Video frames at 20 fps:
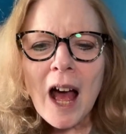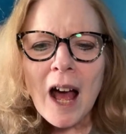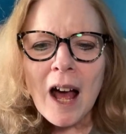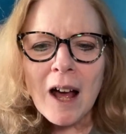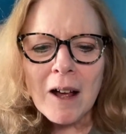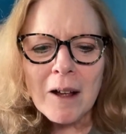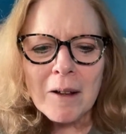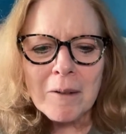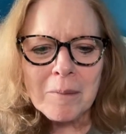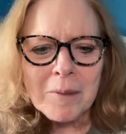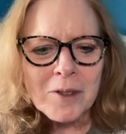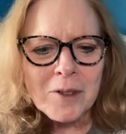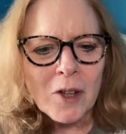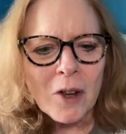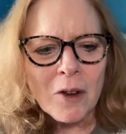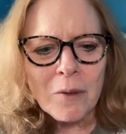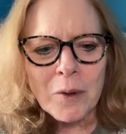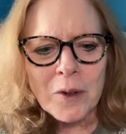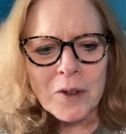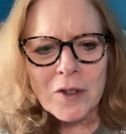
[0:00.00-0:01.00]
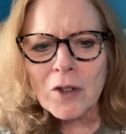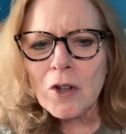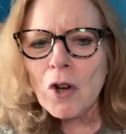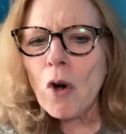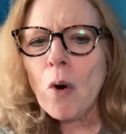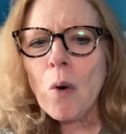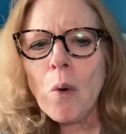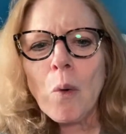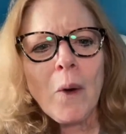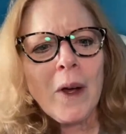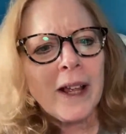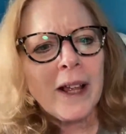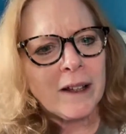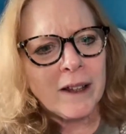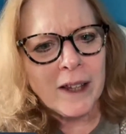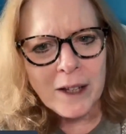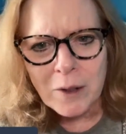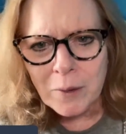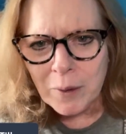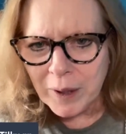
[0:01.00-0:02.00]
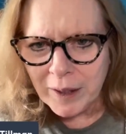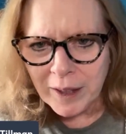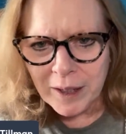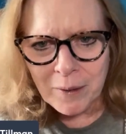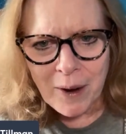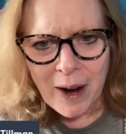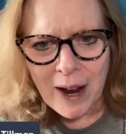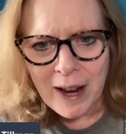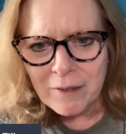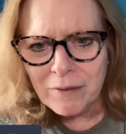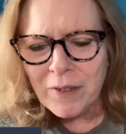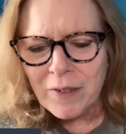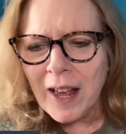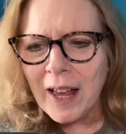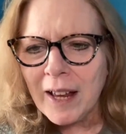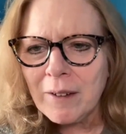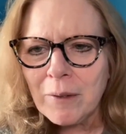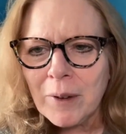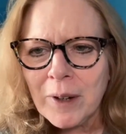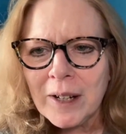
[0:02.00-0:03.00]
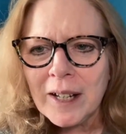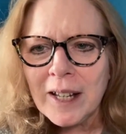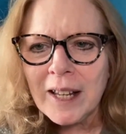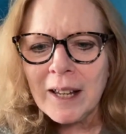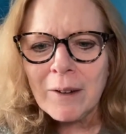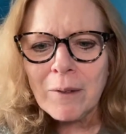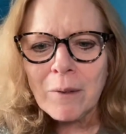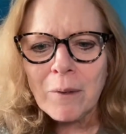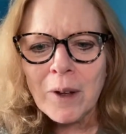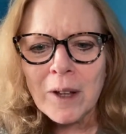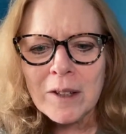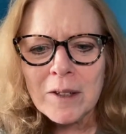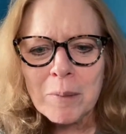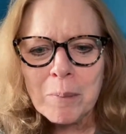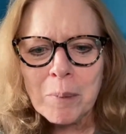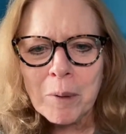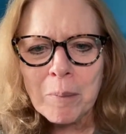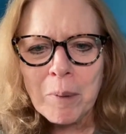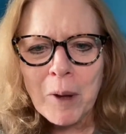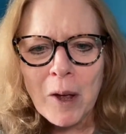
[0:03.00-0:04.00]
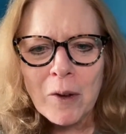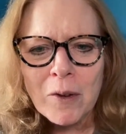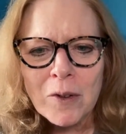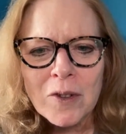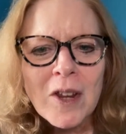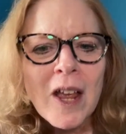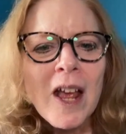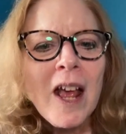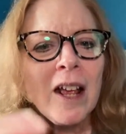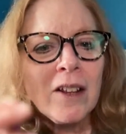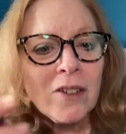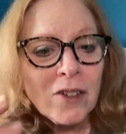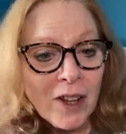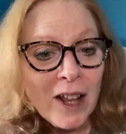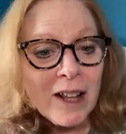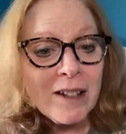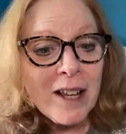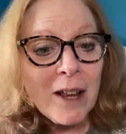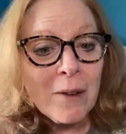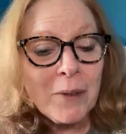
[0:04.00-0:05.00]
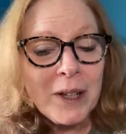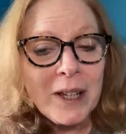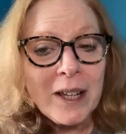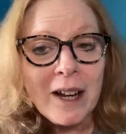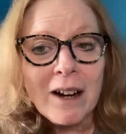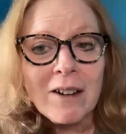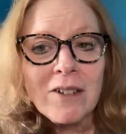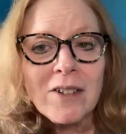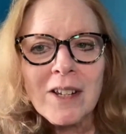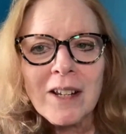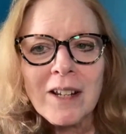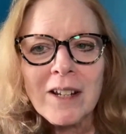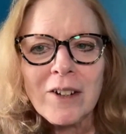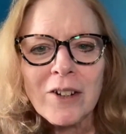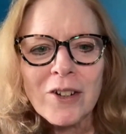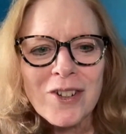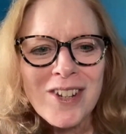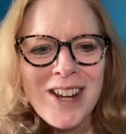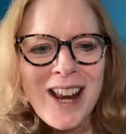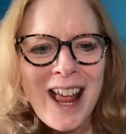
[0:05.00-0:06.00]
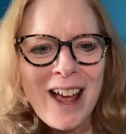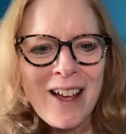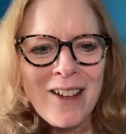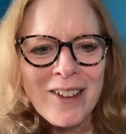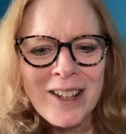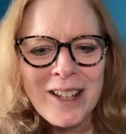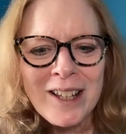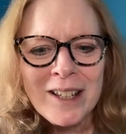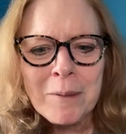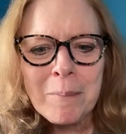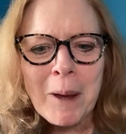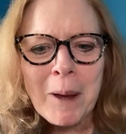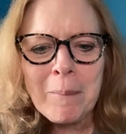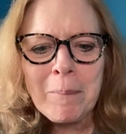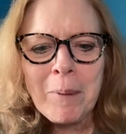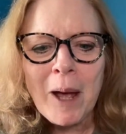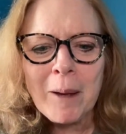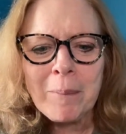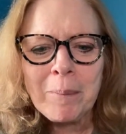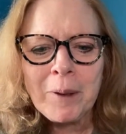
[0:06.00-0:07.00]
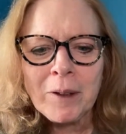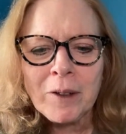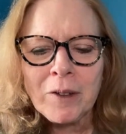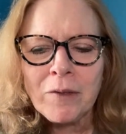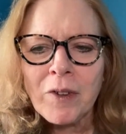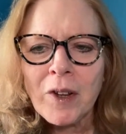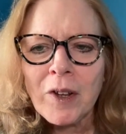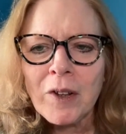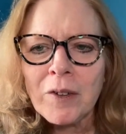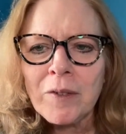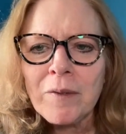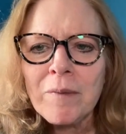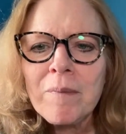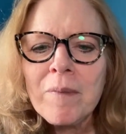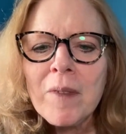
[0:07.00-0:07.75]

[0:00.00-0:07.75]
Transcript: So it was quickly ratified when it was proposed. So that's how we get our senators now, is by popular vote.